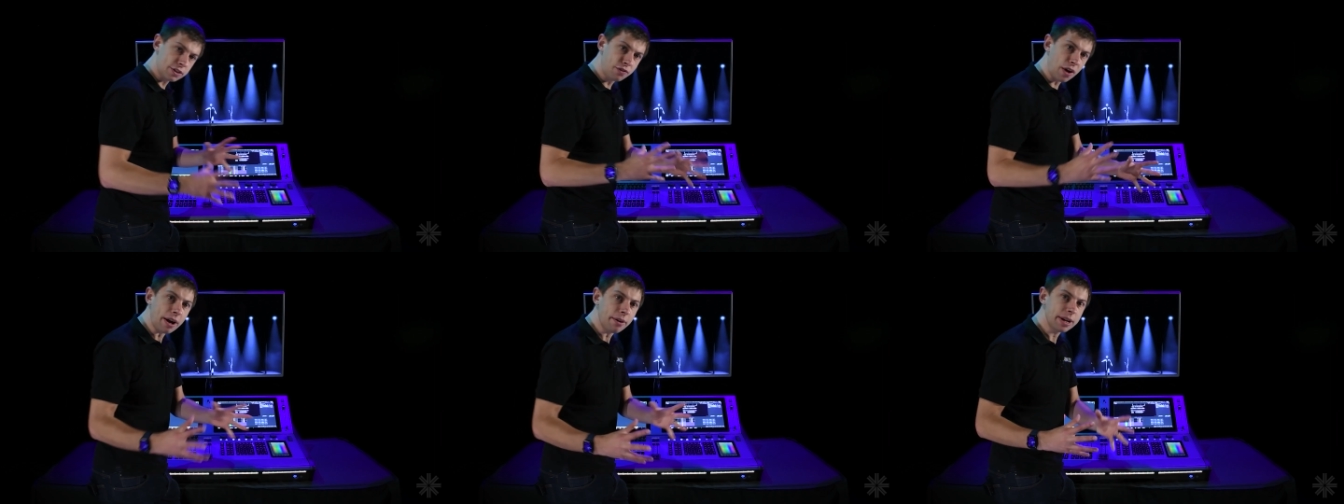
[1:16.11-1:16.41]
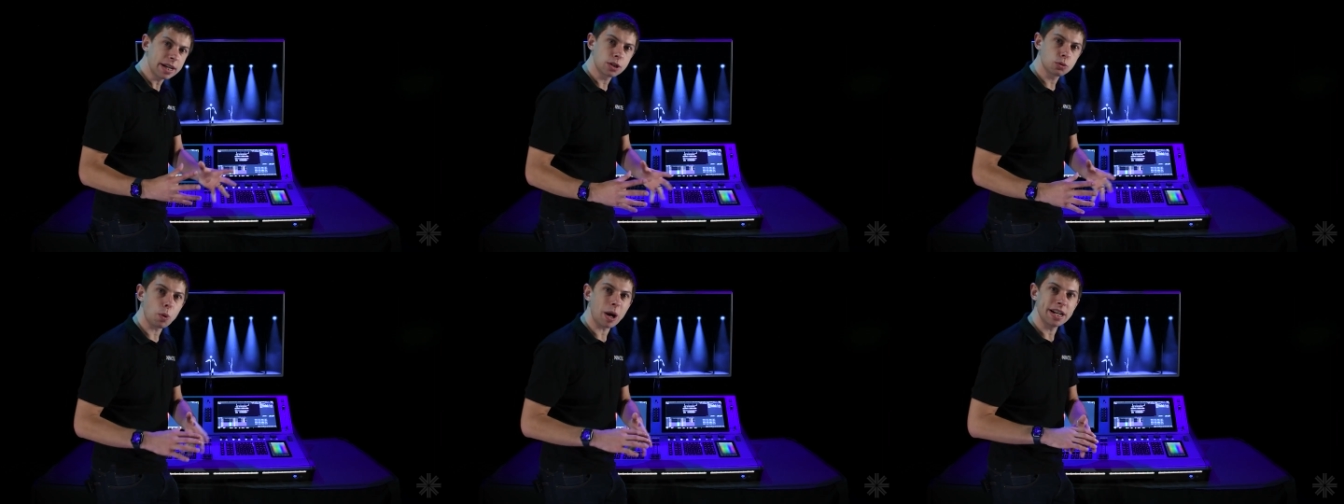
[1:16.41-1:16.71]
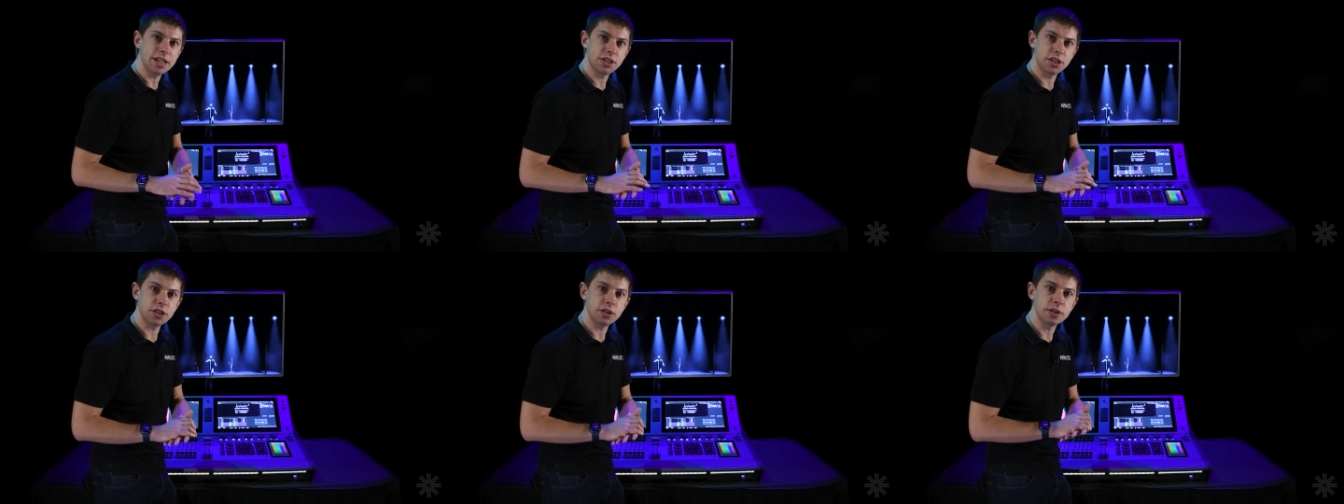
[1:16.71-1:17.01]
various
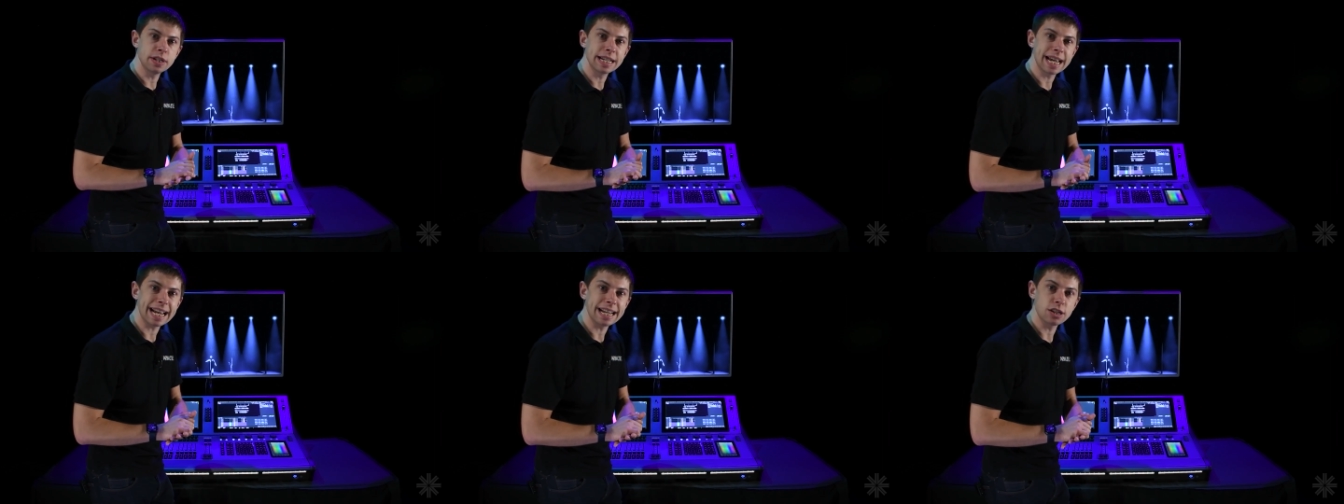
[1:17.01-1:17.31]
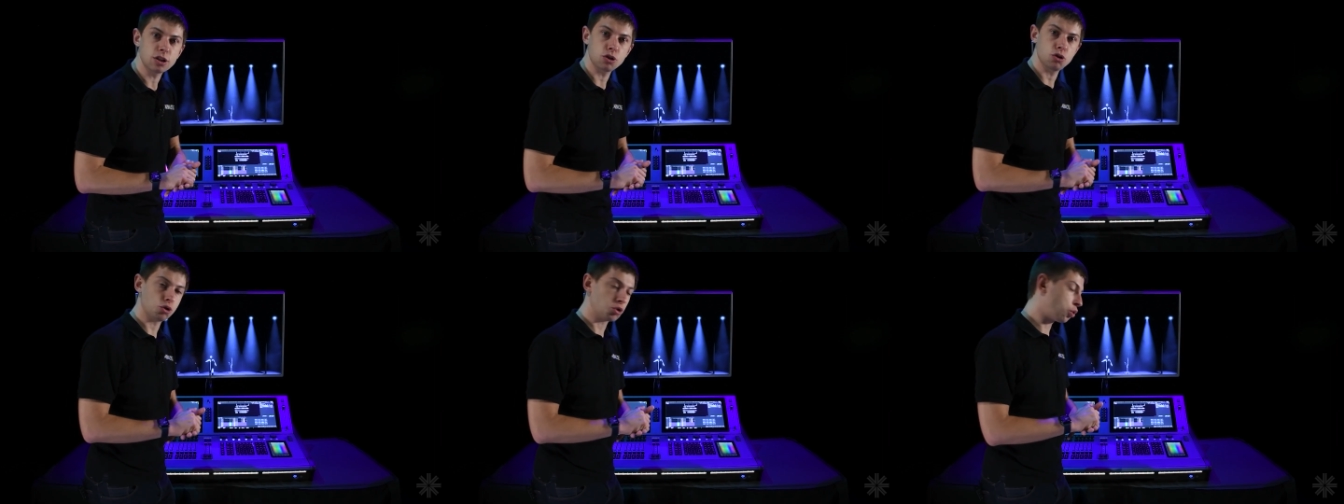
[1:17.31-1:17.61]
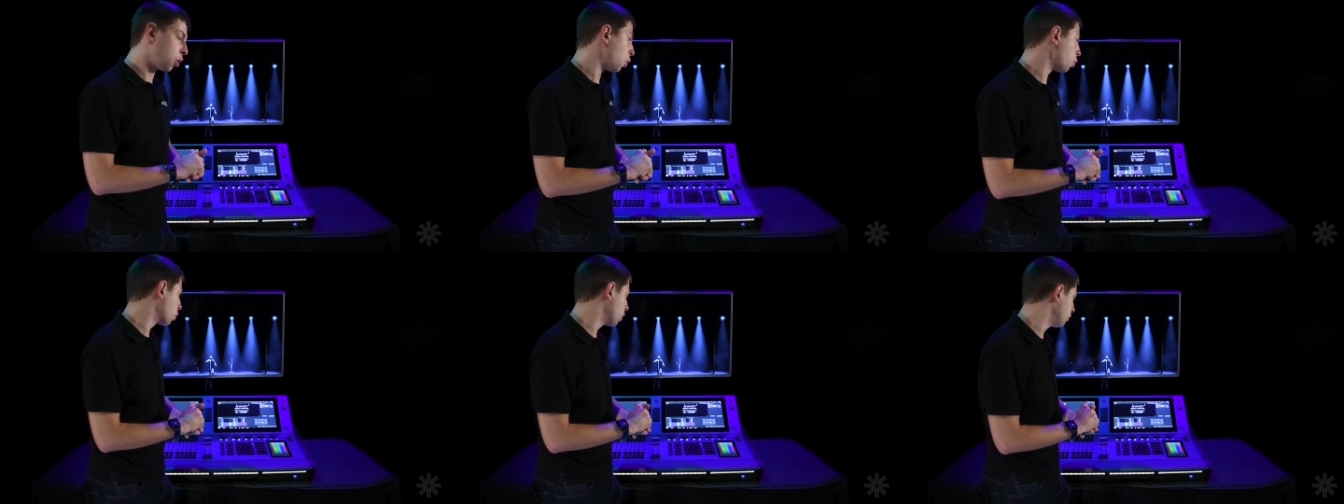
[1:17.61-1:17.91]
ways that you can gain
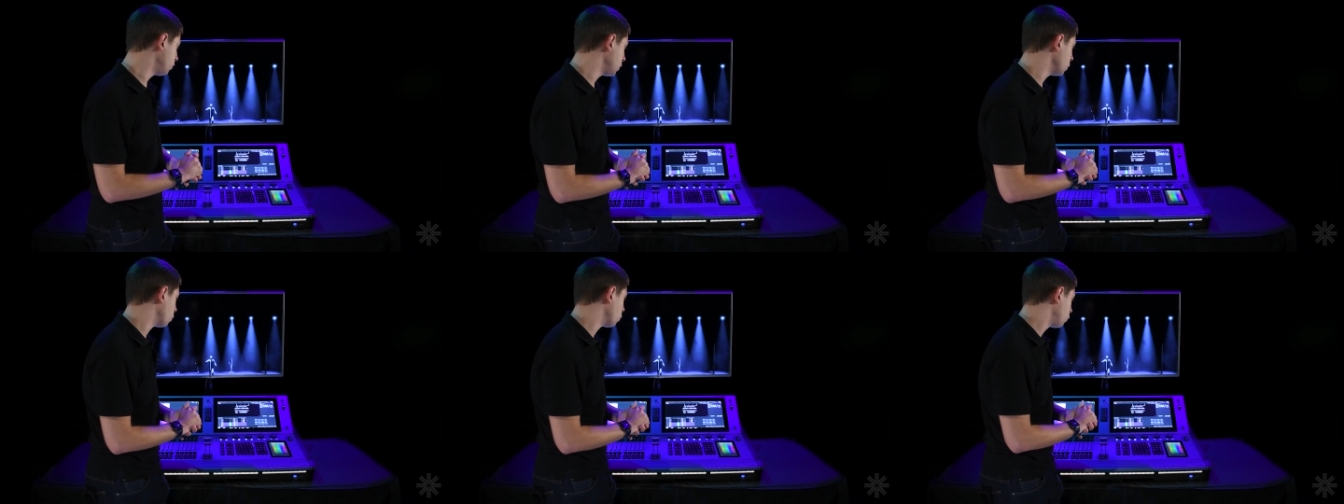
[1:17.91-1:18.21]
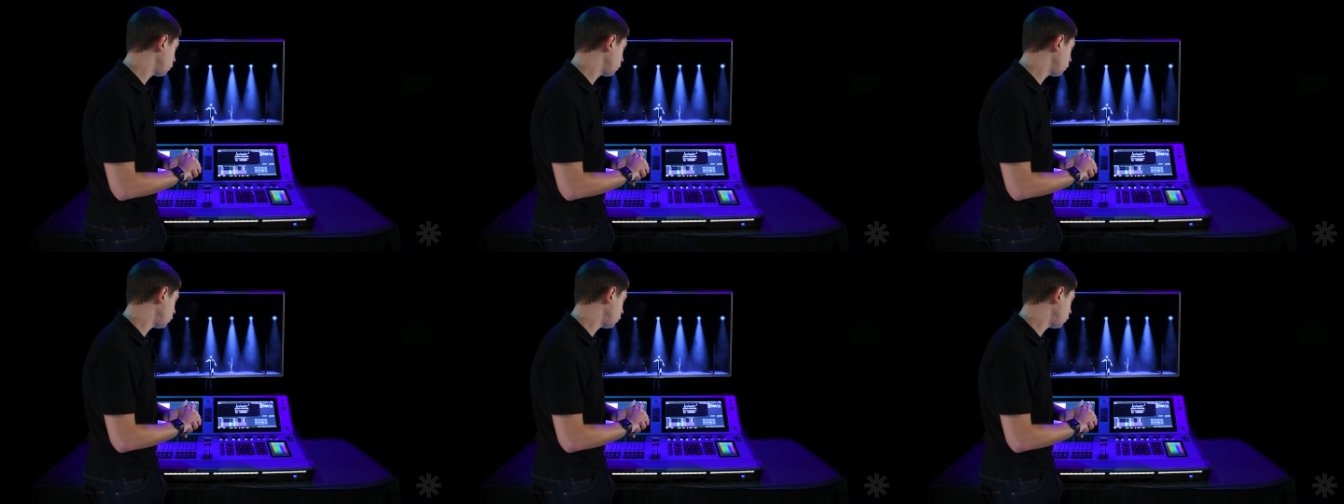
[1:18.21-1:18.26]
control of your